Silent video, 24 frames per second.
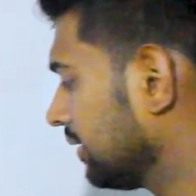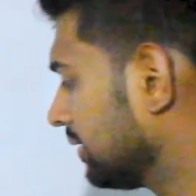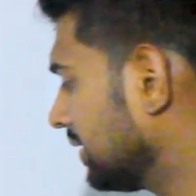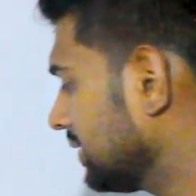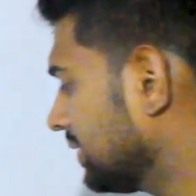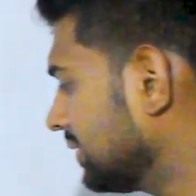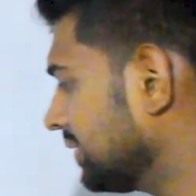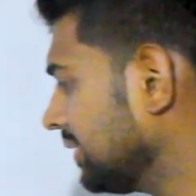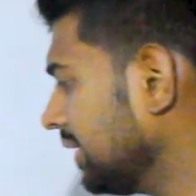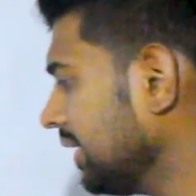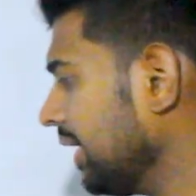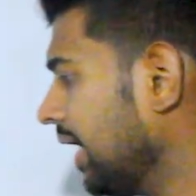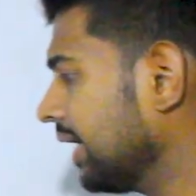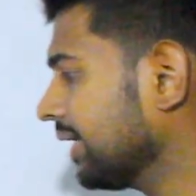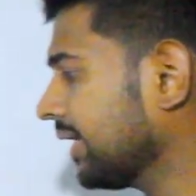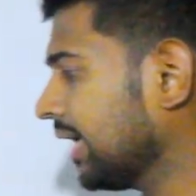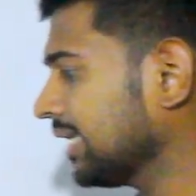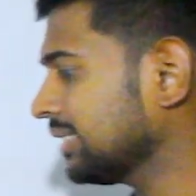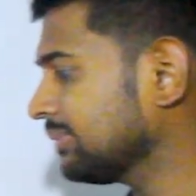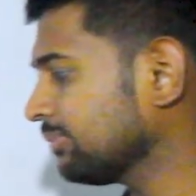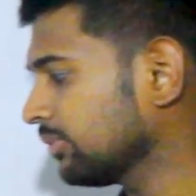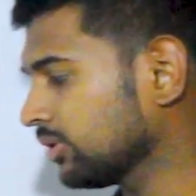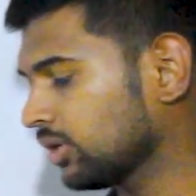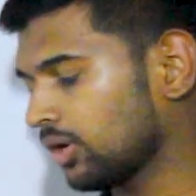Distal
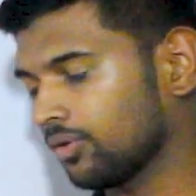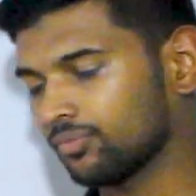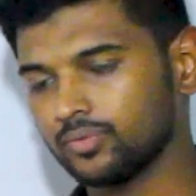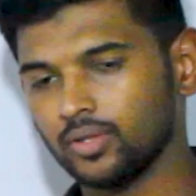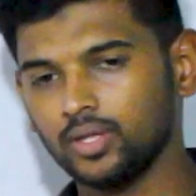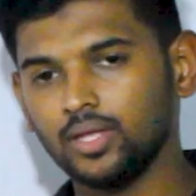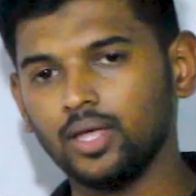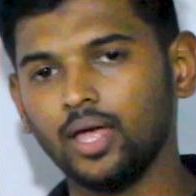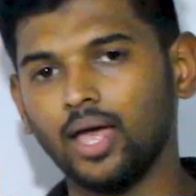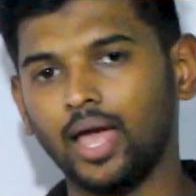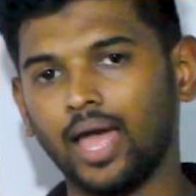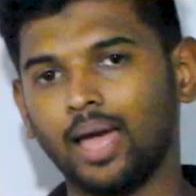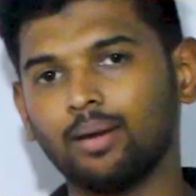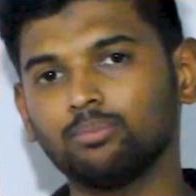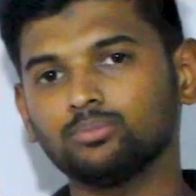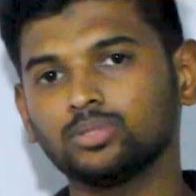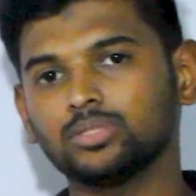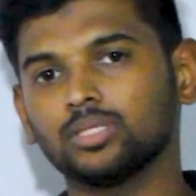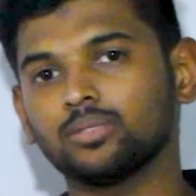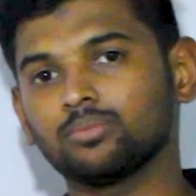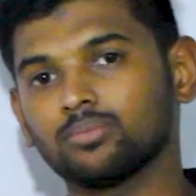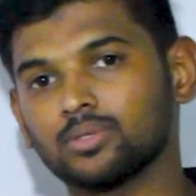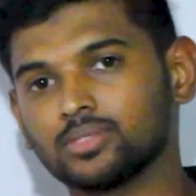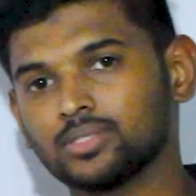attachment of the
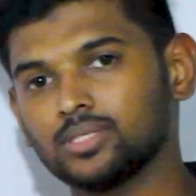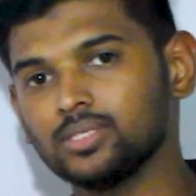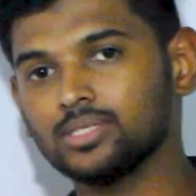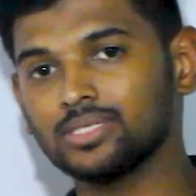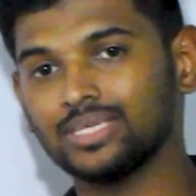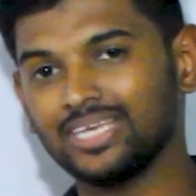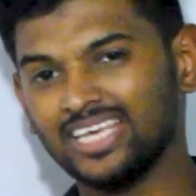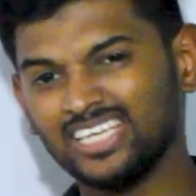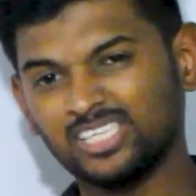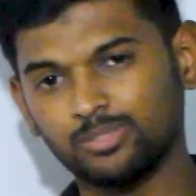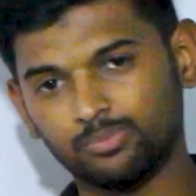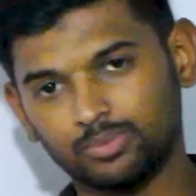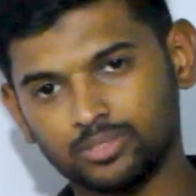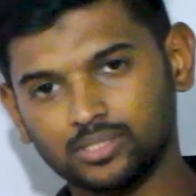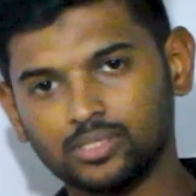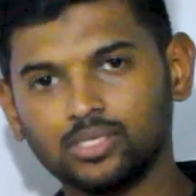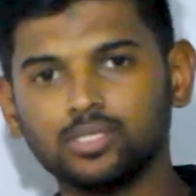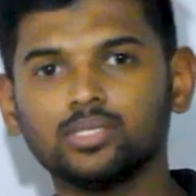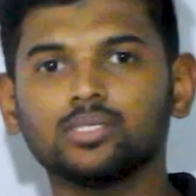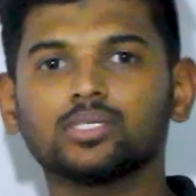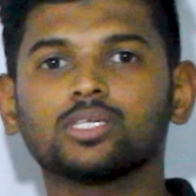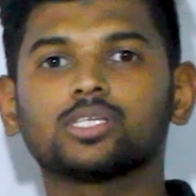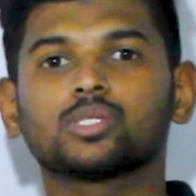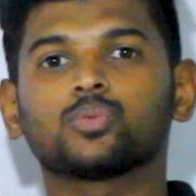hamstring muscles, each
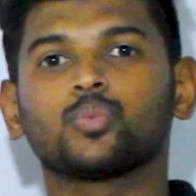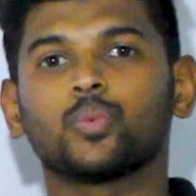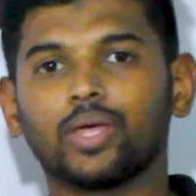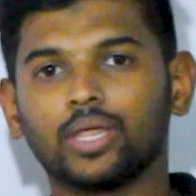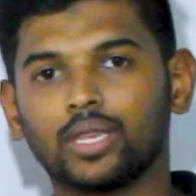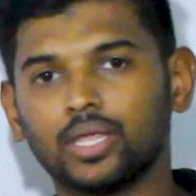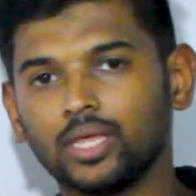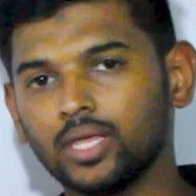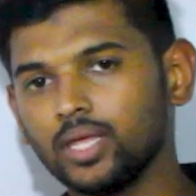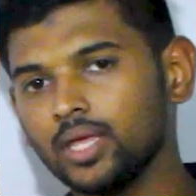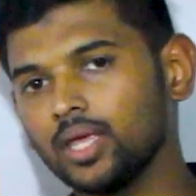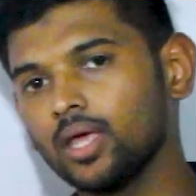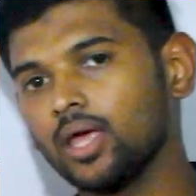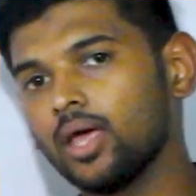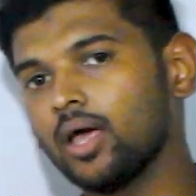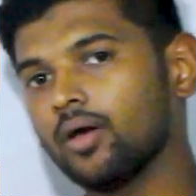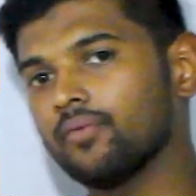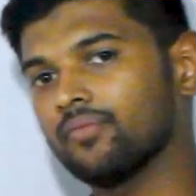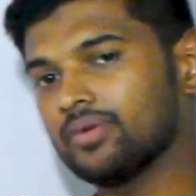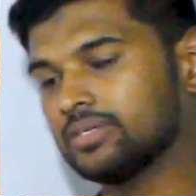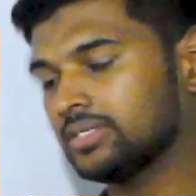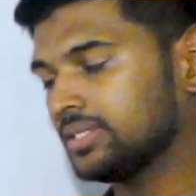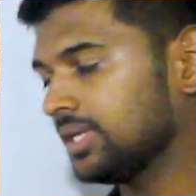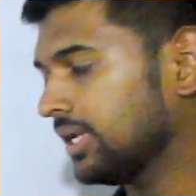muscle is vary.
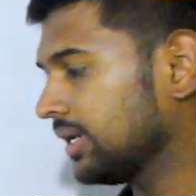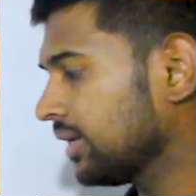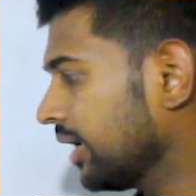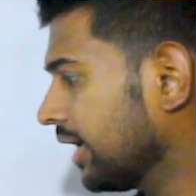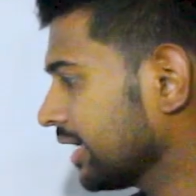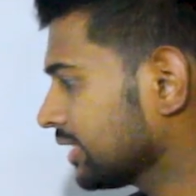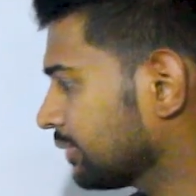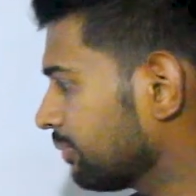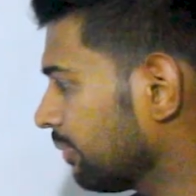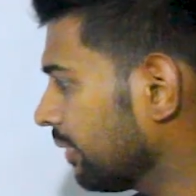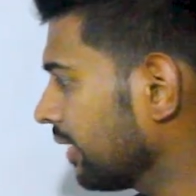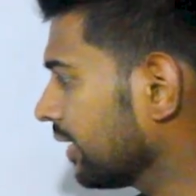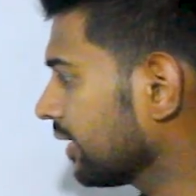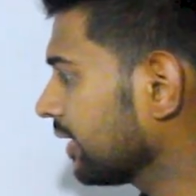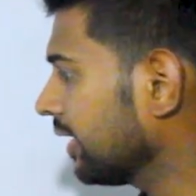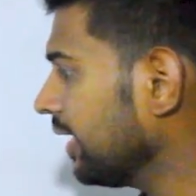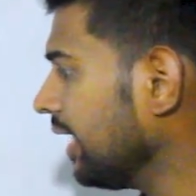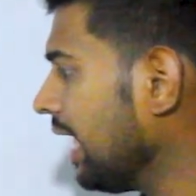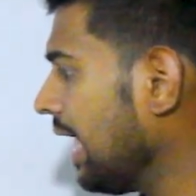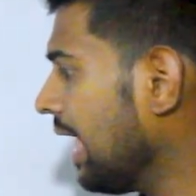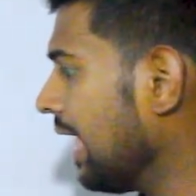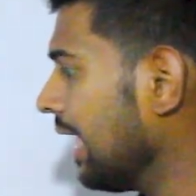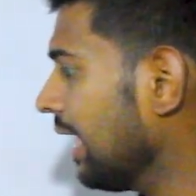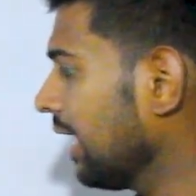First I'll explain
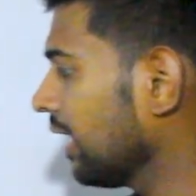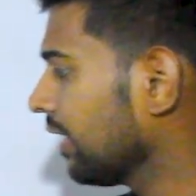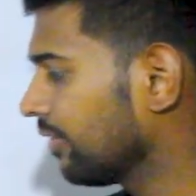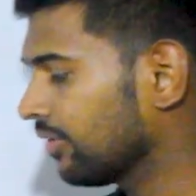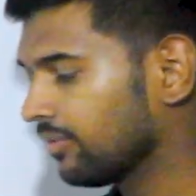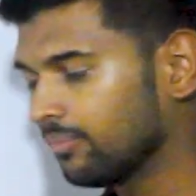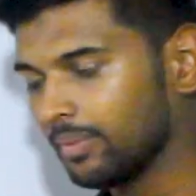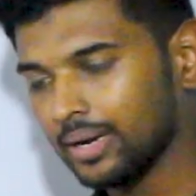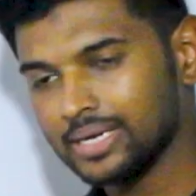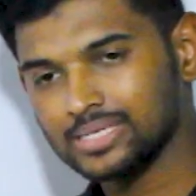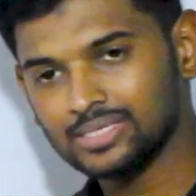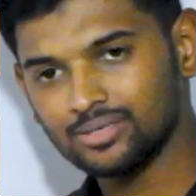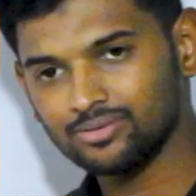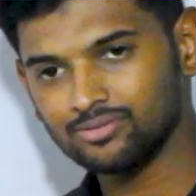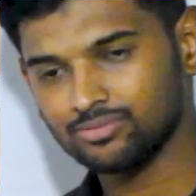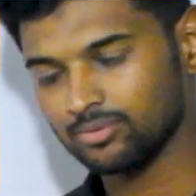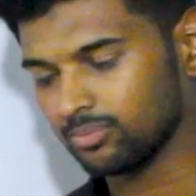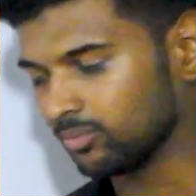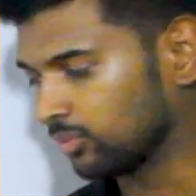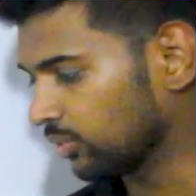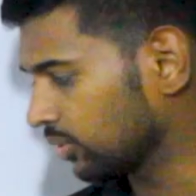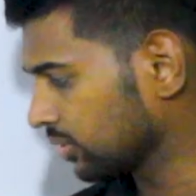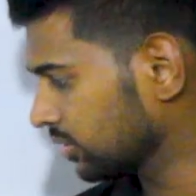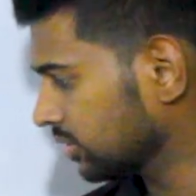the biceps
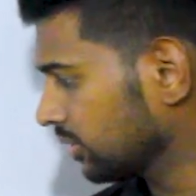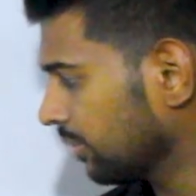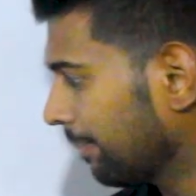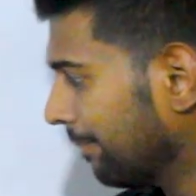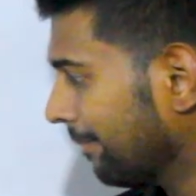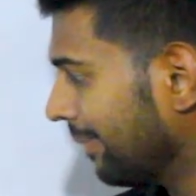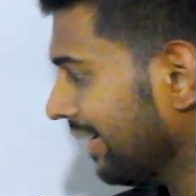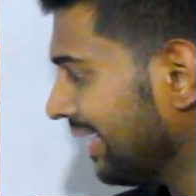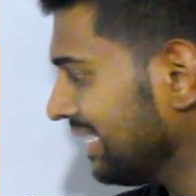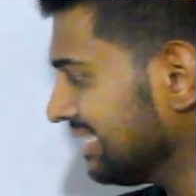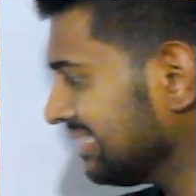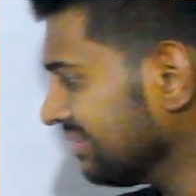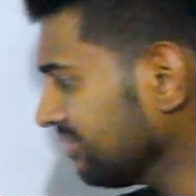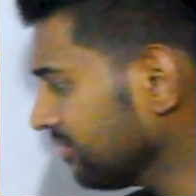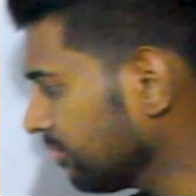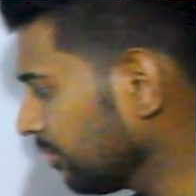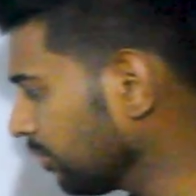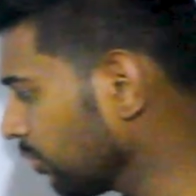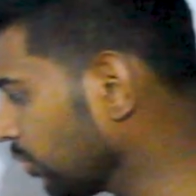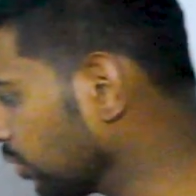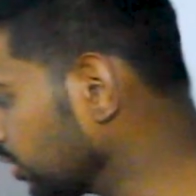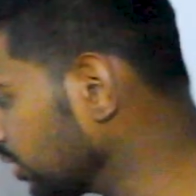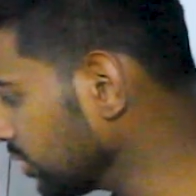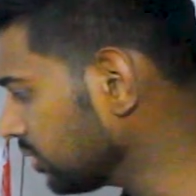femoris. Biceps
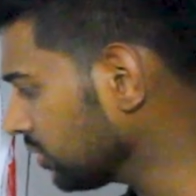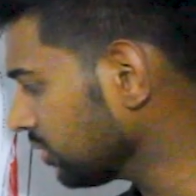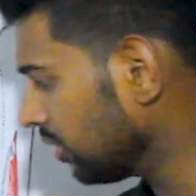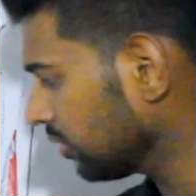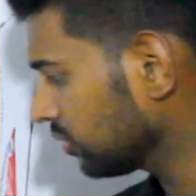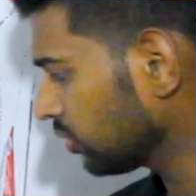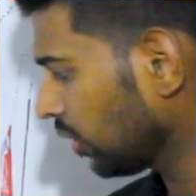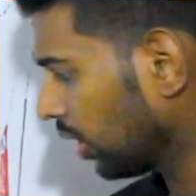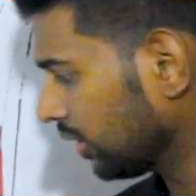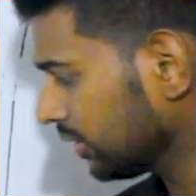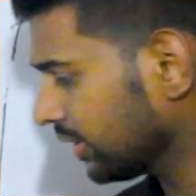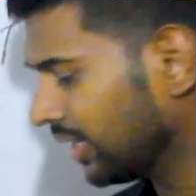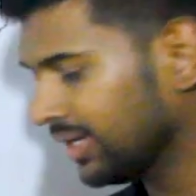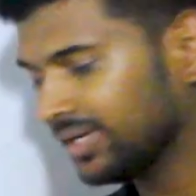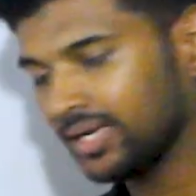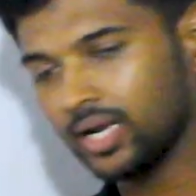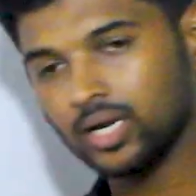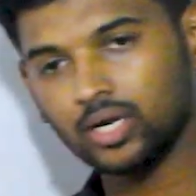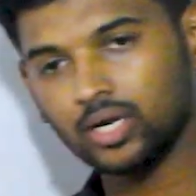femoris, short head